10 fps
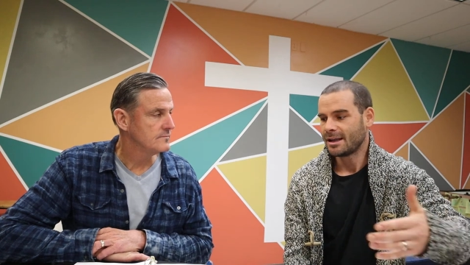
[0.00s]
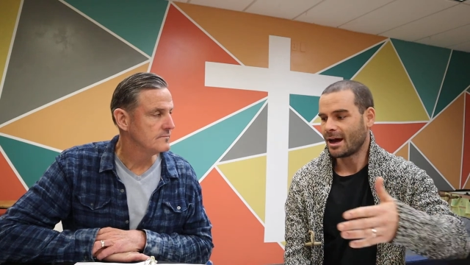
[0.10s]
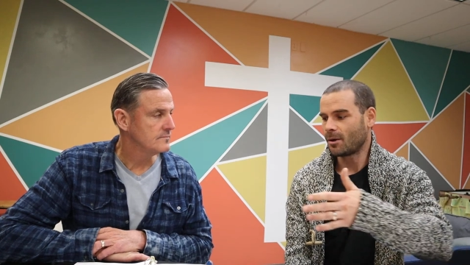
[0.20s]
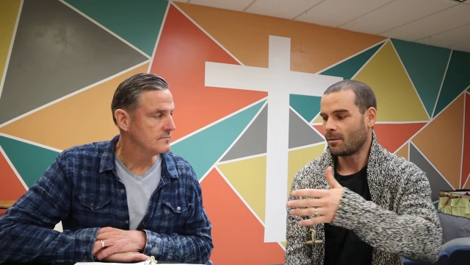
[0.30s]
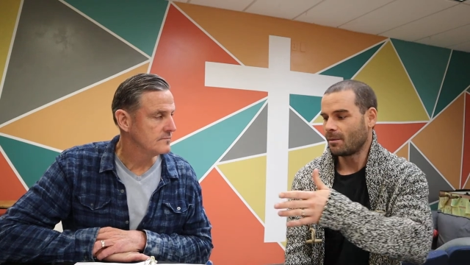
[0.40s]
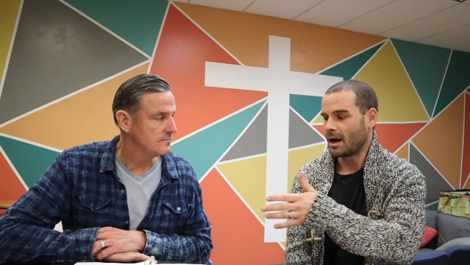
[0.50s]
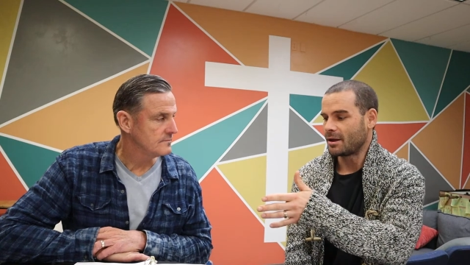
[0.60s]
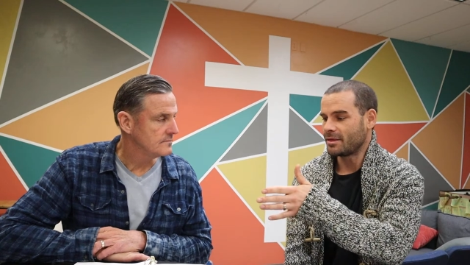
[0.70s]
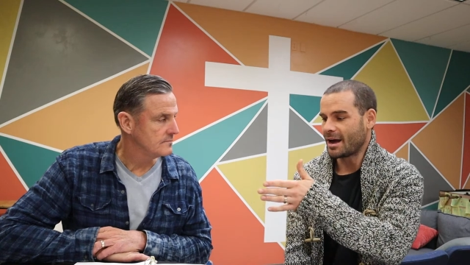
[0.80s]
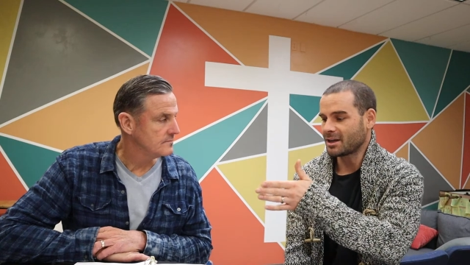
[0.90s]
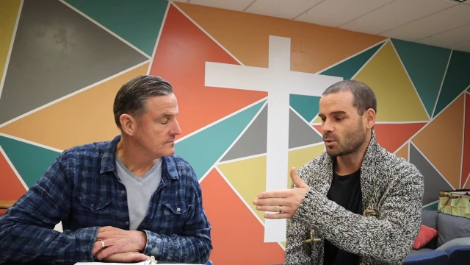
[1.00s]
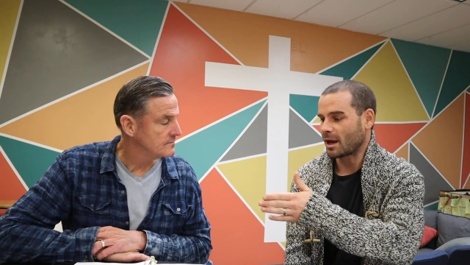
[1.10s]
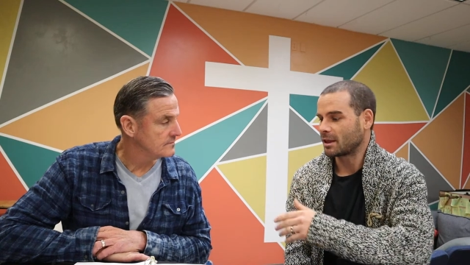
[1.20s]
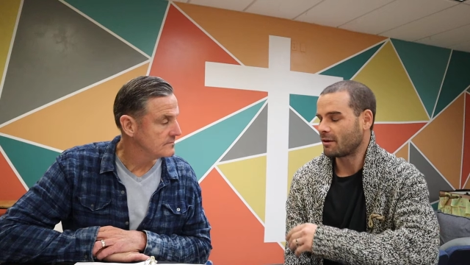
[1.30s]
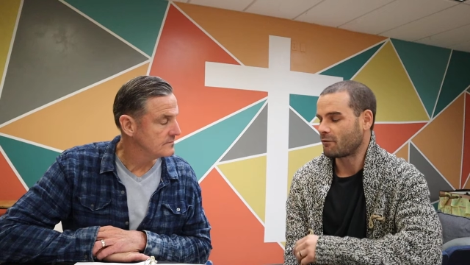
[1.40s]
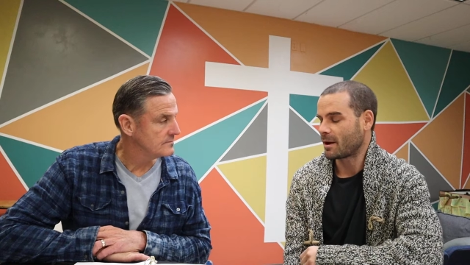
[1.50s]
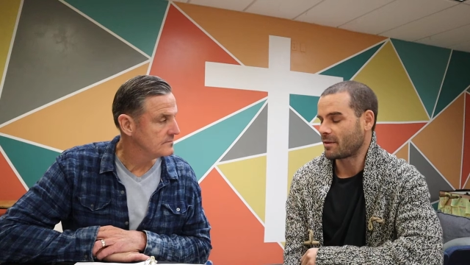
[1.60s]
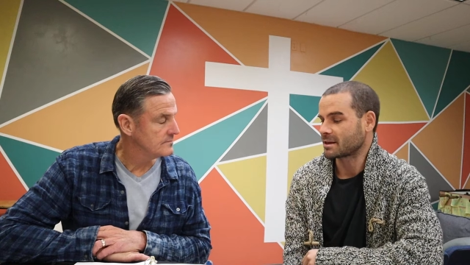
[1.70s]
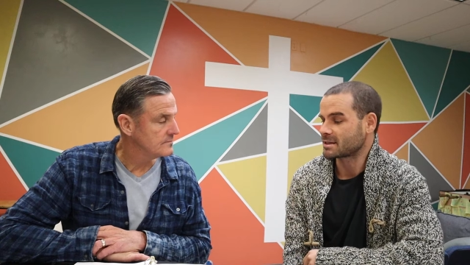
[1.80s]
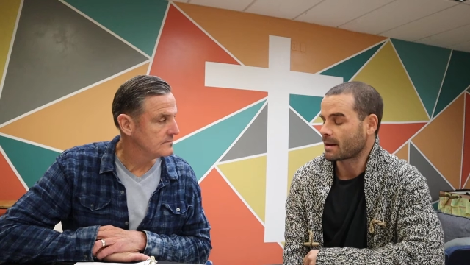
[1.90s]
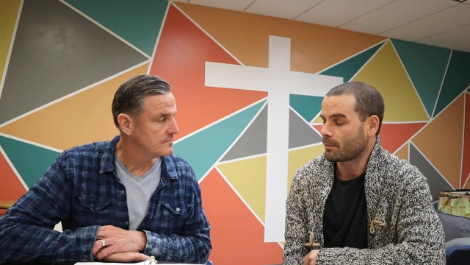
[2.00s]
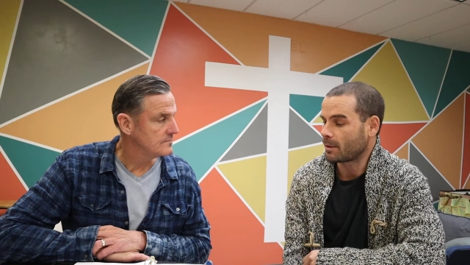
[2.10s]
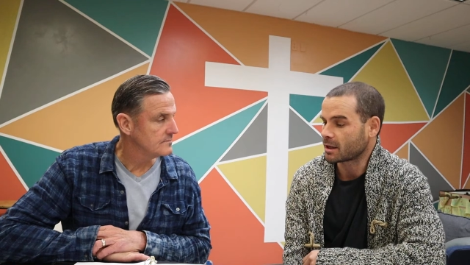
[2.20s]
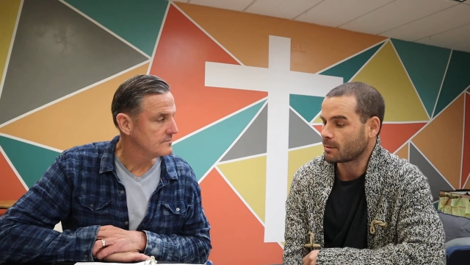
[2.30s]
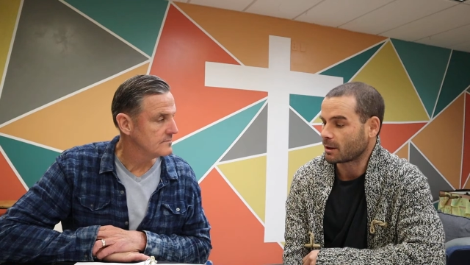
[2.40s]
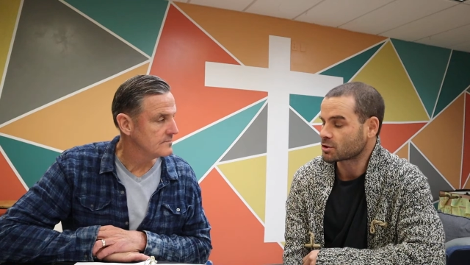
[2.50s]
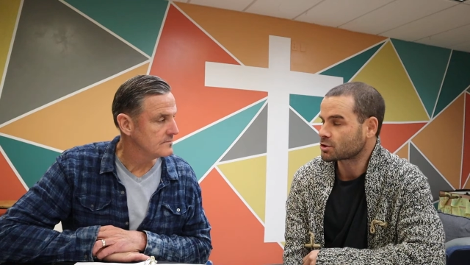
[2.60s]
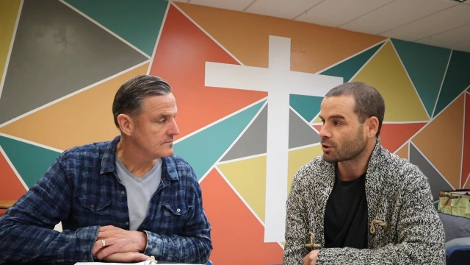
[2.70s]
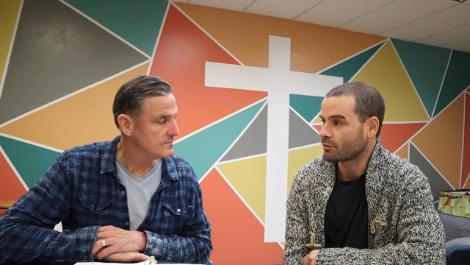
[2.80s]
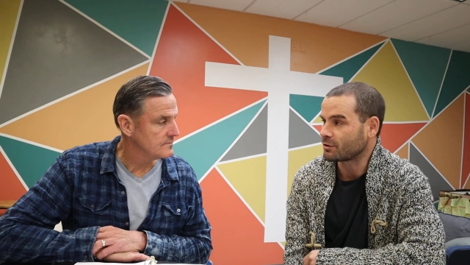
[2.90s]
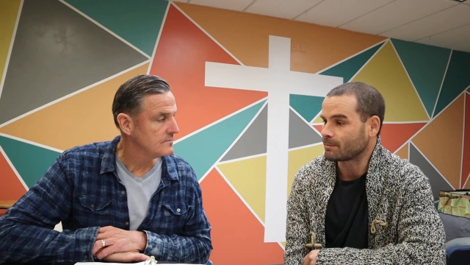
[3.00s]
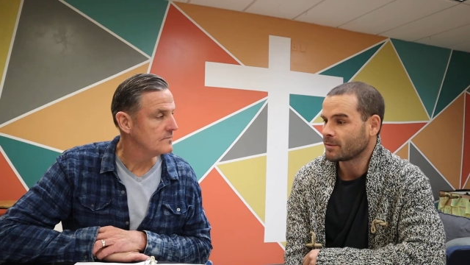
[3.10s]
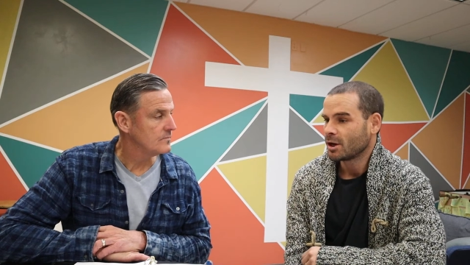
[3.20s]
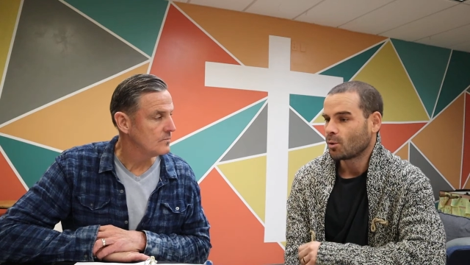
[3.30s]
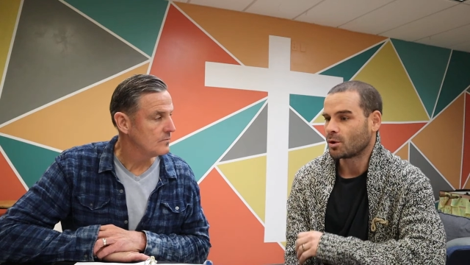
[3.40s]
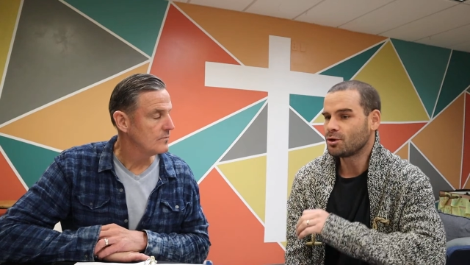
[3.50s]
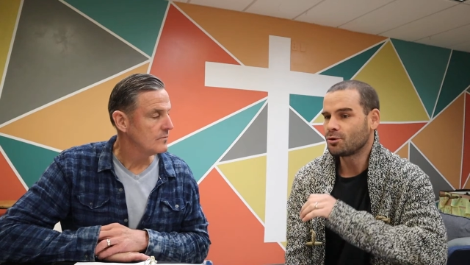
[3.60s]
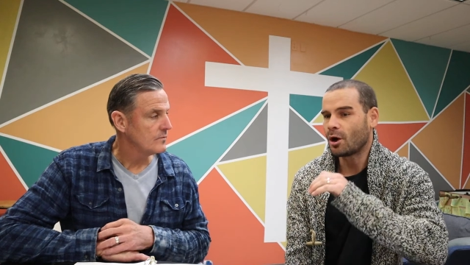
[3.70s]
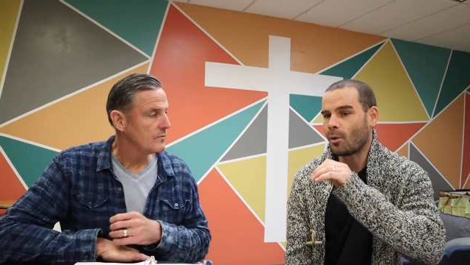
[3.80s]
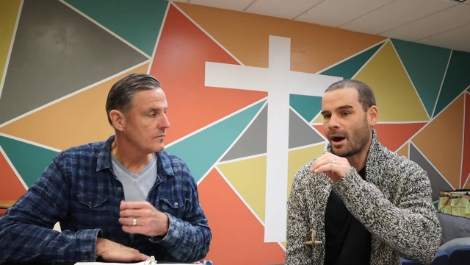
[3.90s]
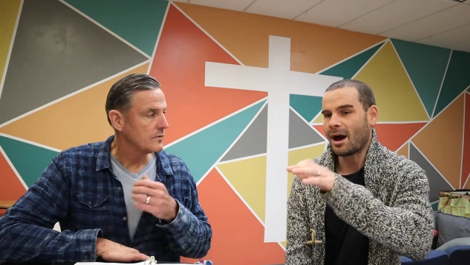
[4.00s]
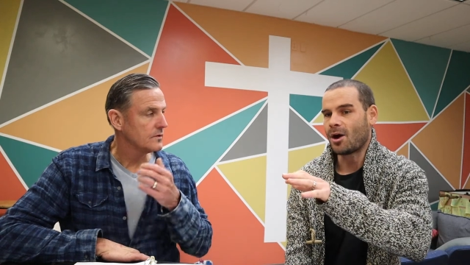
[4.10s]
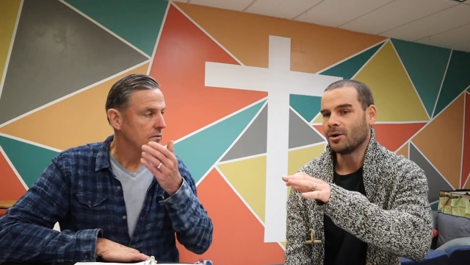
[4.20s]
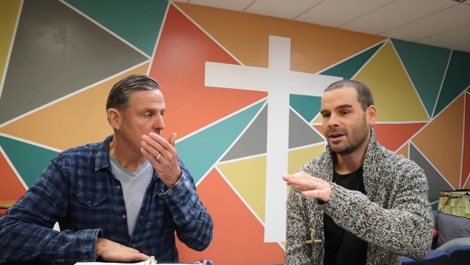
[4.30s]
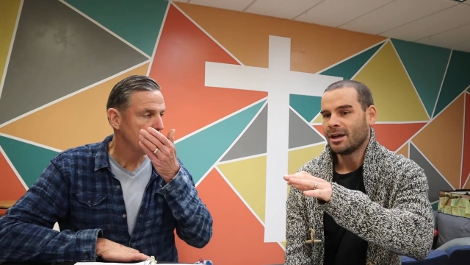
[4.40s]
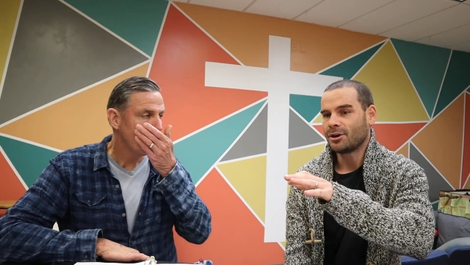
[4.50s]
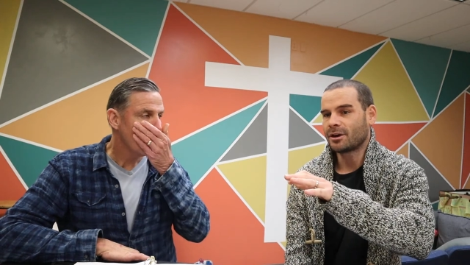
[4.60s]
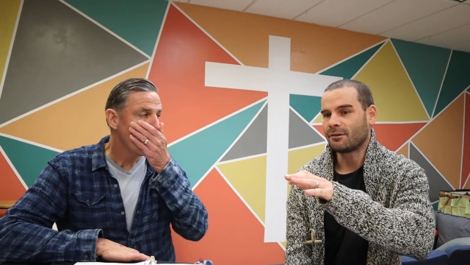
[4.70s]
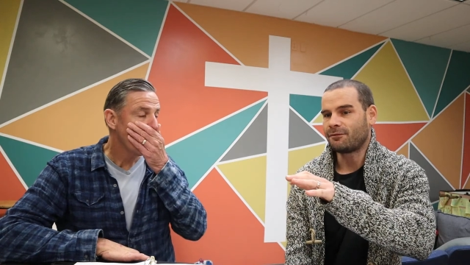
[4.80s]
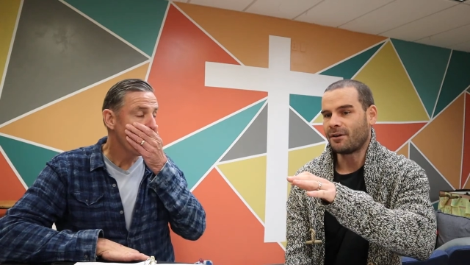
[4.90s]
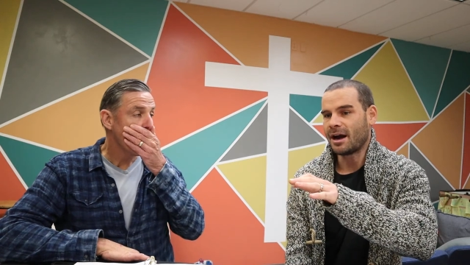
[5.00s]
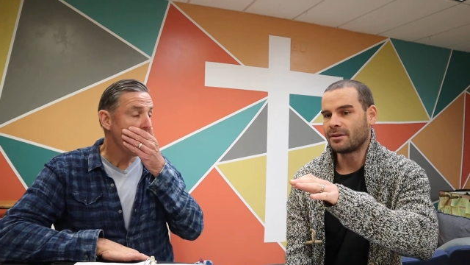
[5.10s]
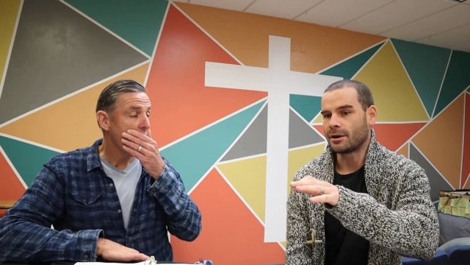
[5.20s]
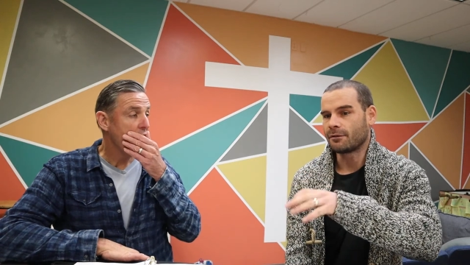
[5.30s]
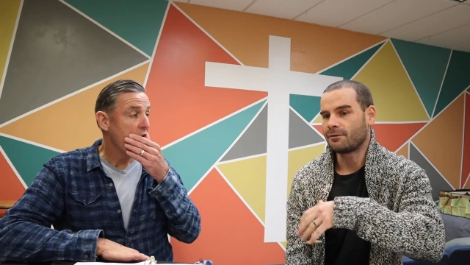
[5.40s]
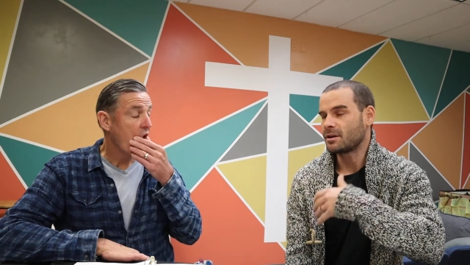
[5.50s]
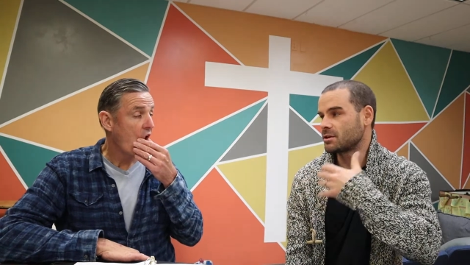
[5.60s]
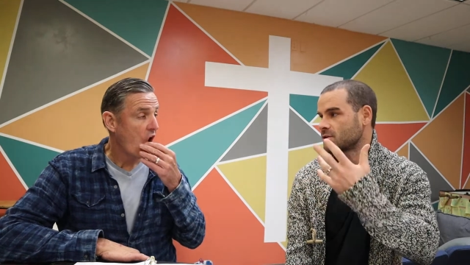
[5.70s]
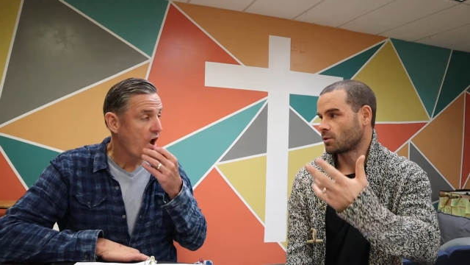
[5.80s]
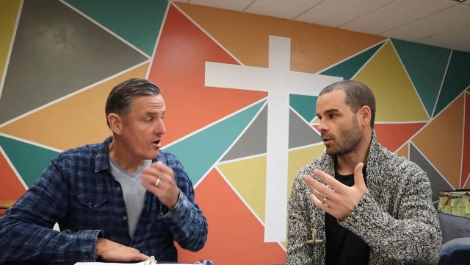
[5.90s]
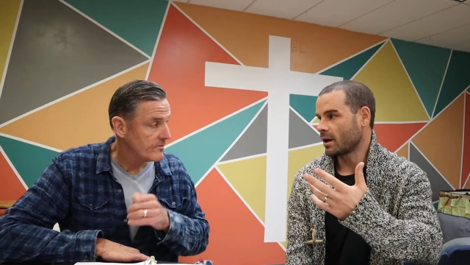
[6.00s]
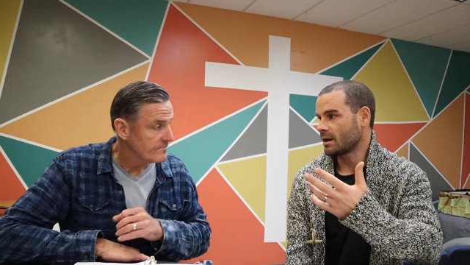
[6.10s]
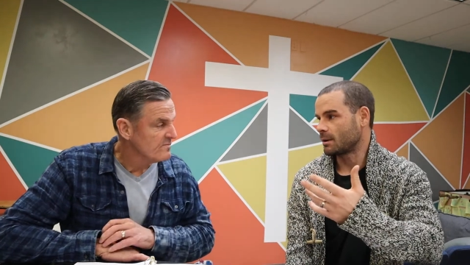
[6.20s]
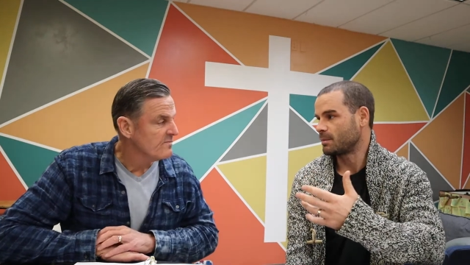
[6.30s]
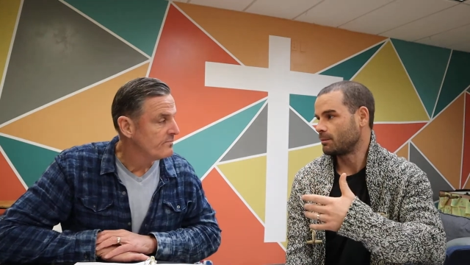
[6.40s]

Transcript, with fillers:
Speaker 1: now, uh, that's what I love about that example, Bucky, about serving. When you go out, you're going to find that your faith is soaring and that